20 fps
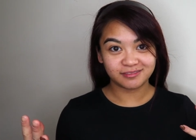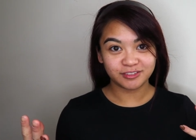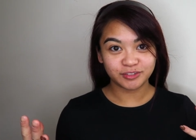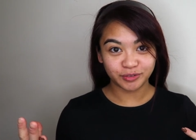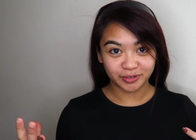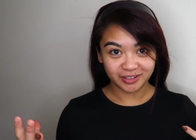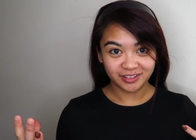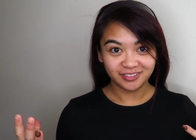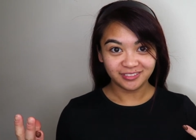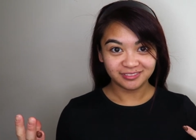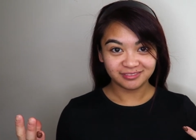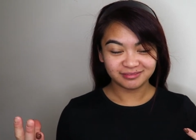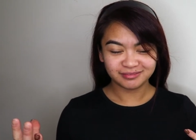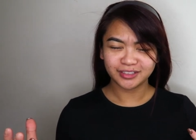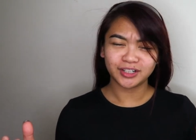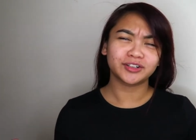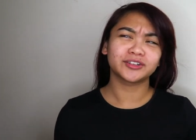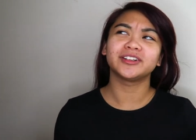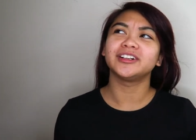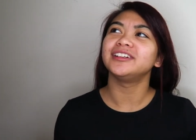grill,
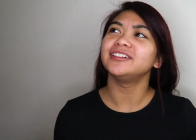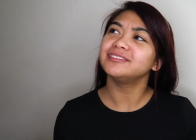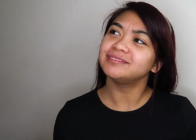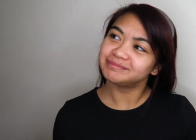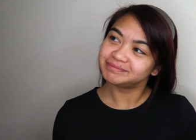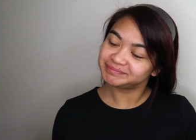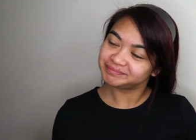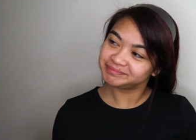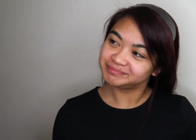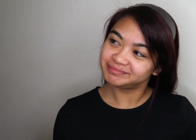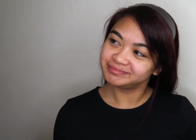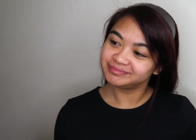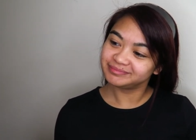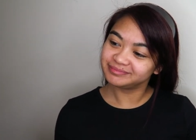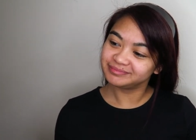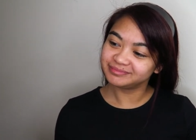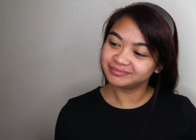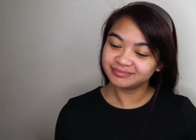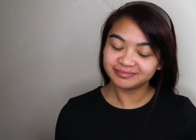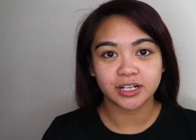not grill,
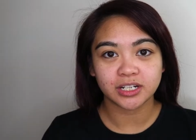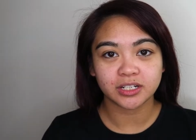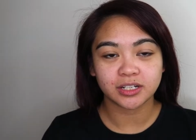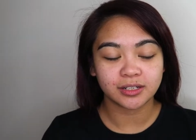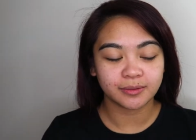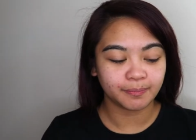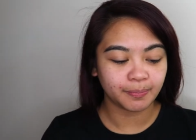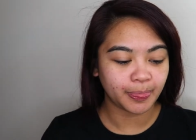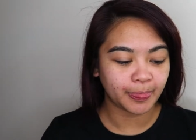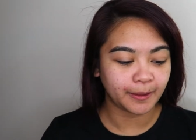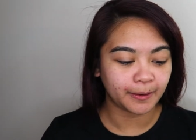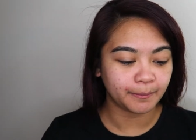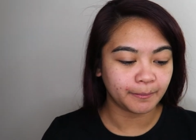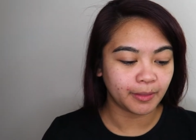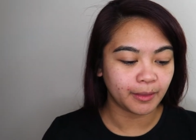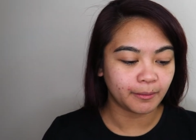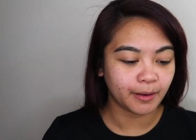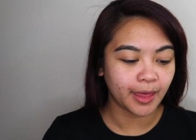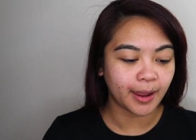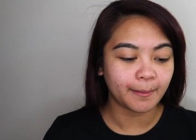direction. No,
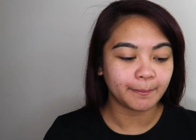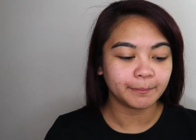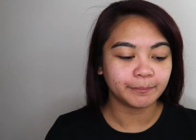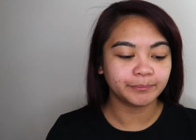blah, blah.